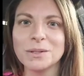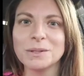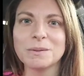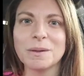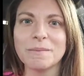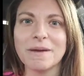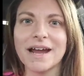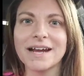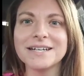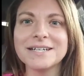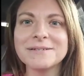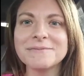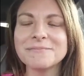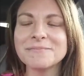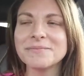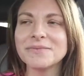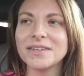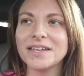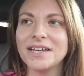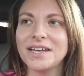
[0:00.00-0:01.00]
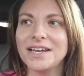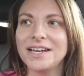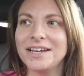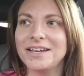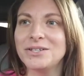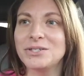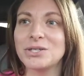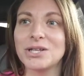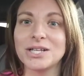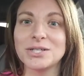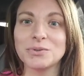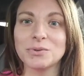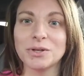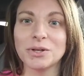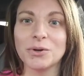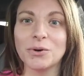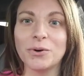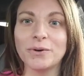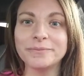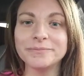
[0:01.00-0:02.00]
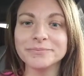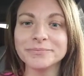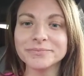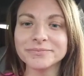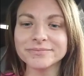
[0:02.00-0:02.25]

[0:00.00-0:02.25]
blows my mind. So that's really cool.